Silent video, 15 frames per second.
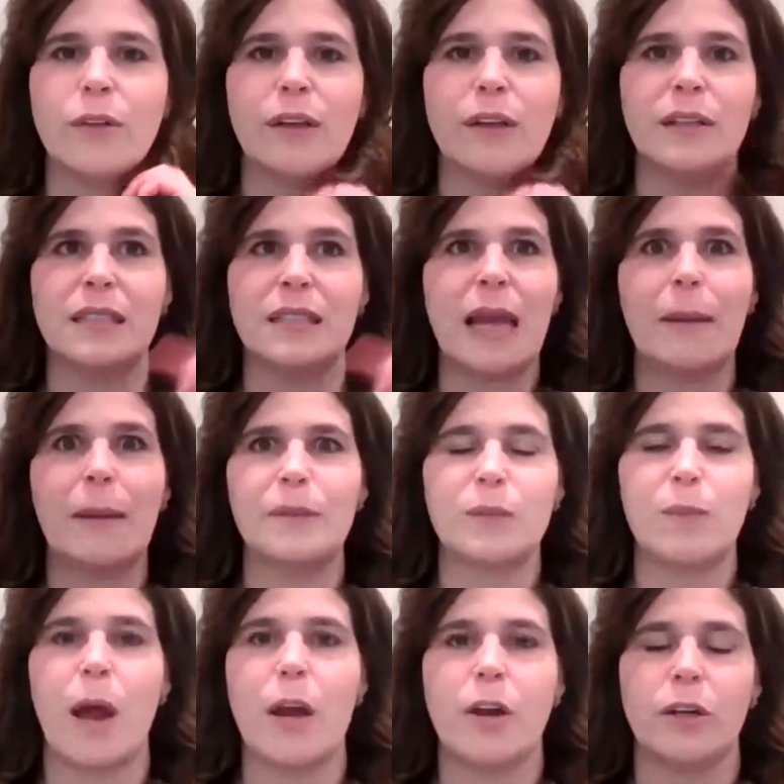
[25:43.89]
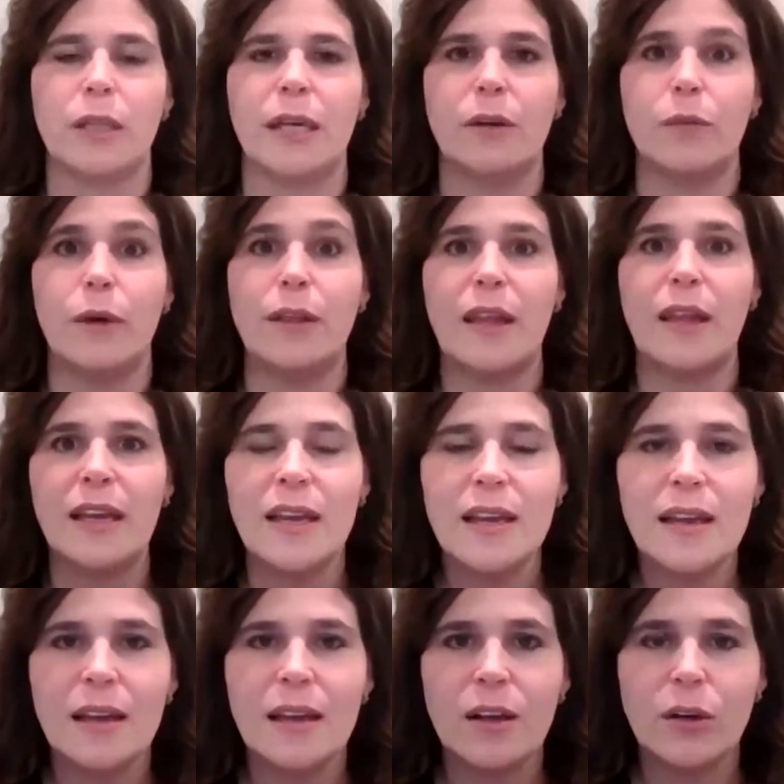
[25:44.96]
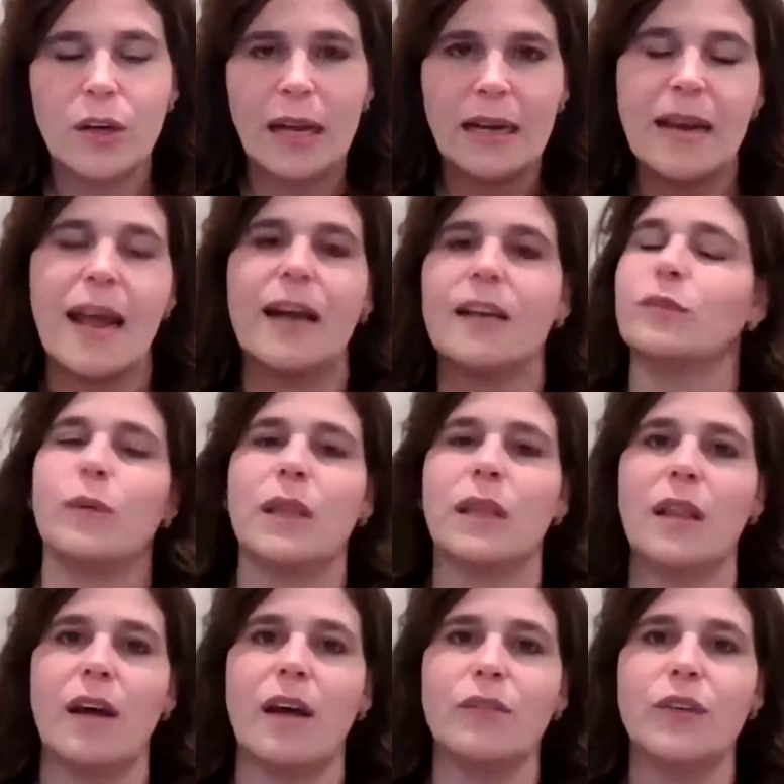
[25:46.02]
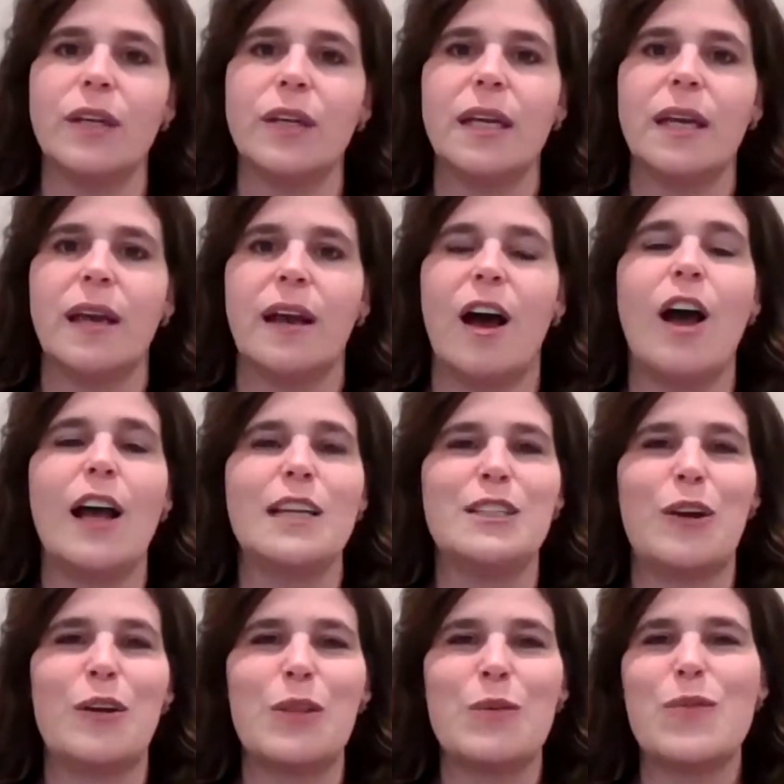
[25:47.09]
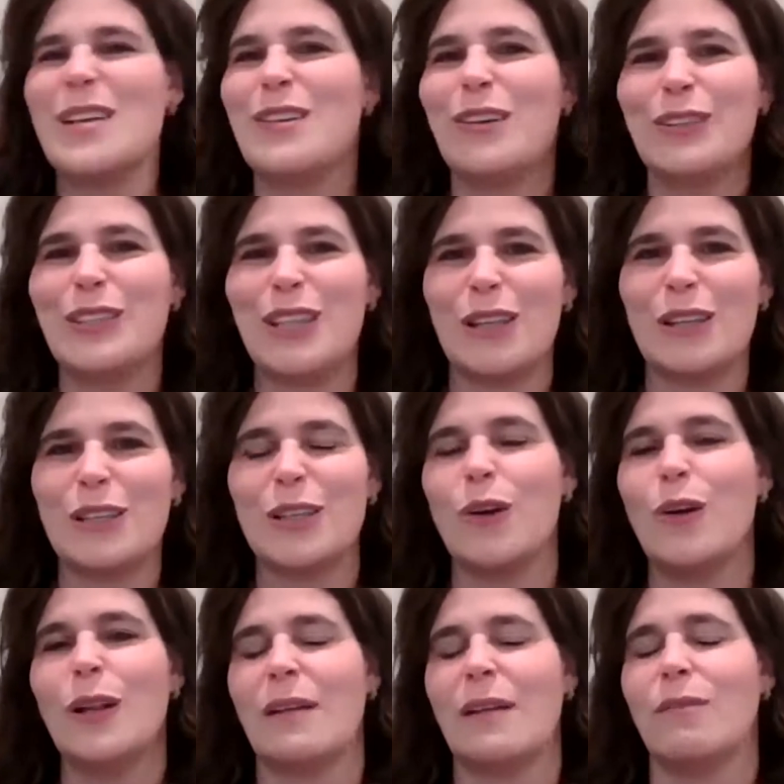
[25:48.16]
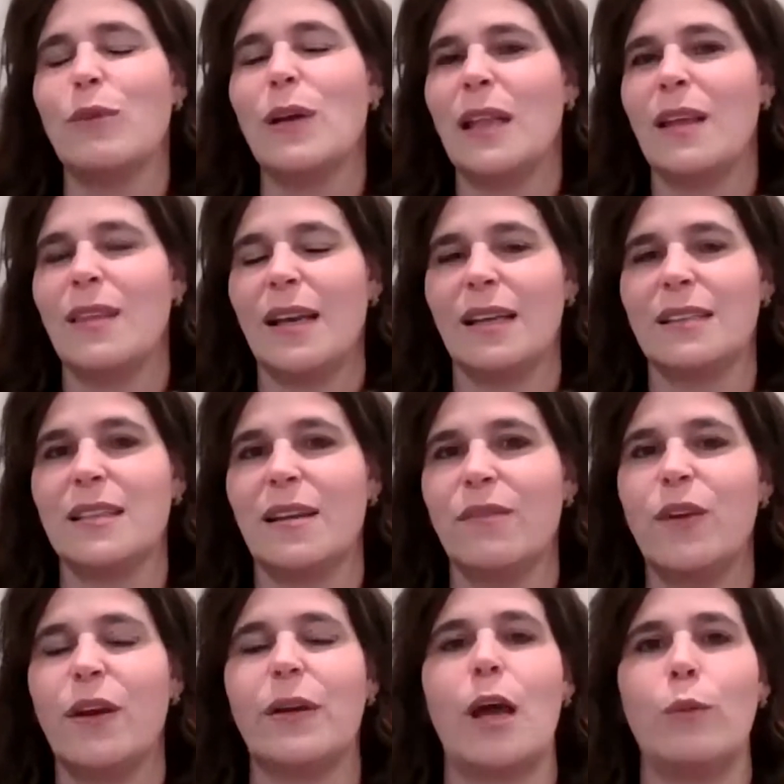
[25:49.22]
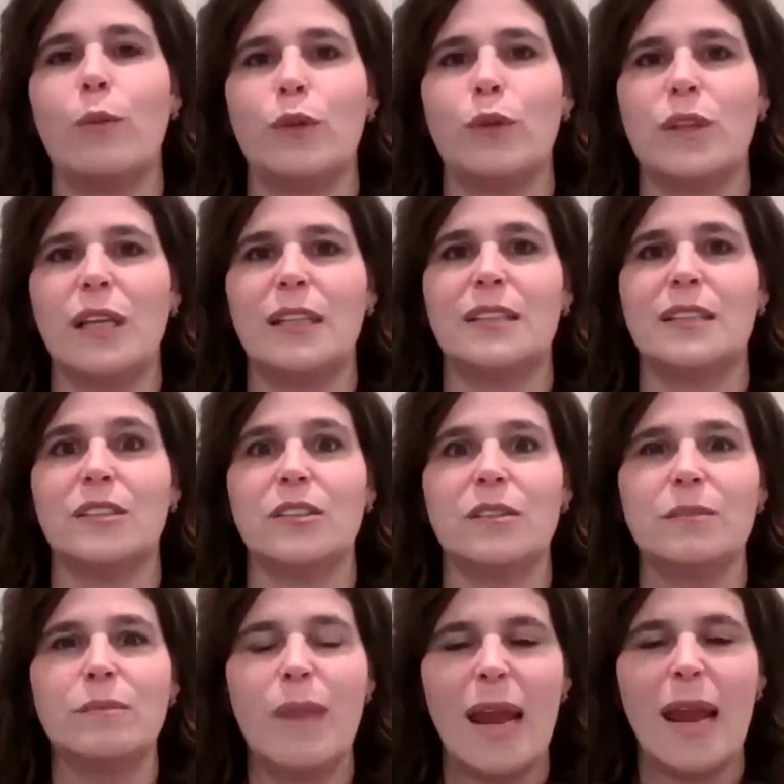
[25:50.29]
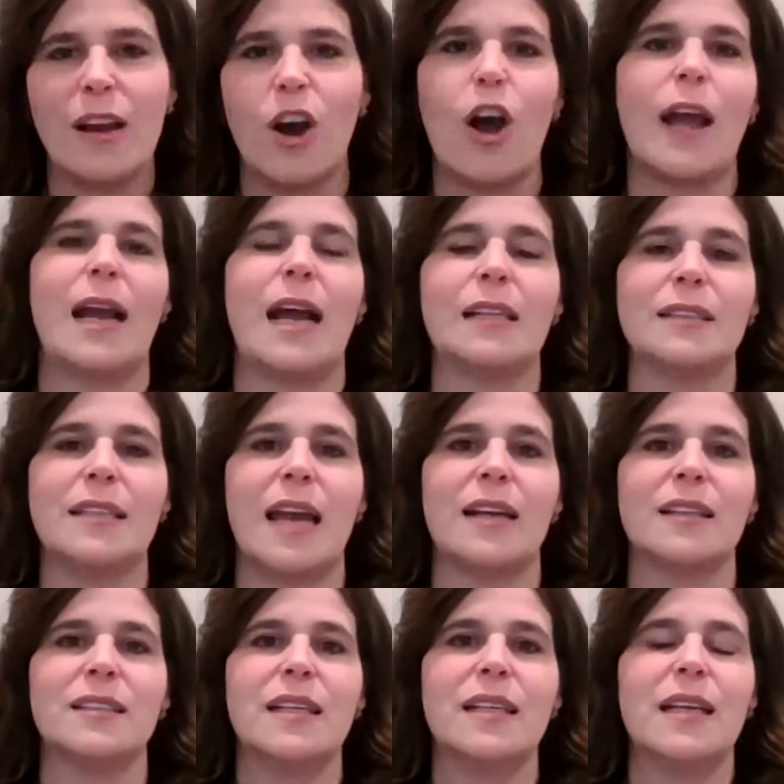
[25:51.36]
They stop spiraling when they connect with love. Eyes are the windows to the soul. I really think it's a very helpful thing to make eye contact.